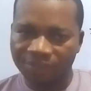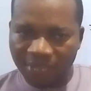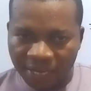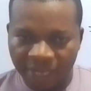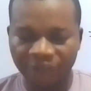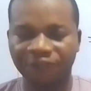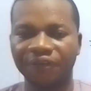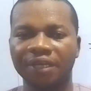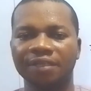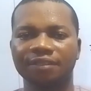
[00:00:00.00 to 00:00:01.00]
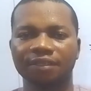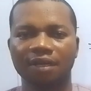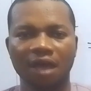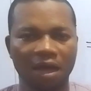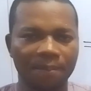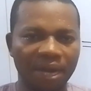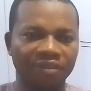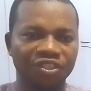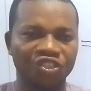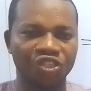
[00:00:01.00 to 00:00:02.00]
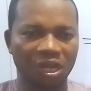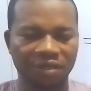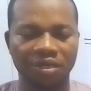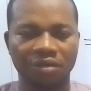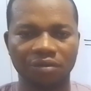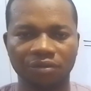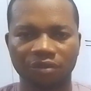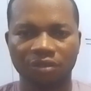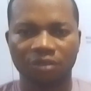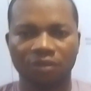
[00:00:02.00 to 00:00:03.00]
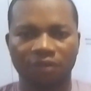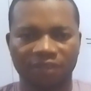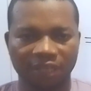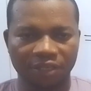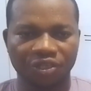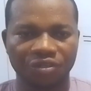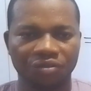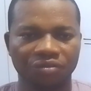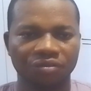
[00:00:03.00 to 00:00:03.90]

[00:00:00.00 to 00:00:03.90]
tell a friend about this channel. Thank you.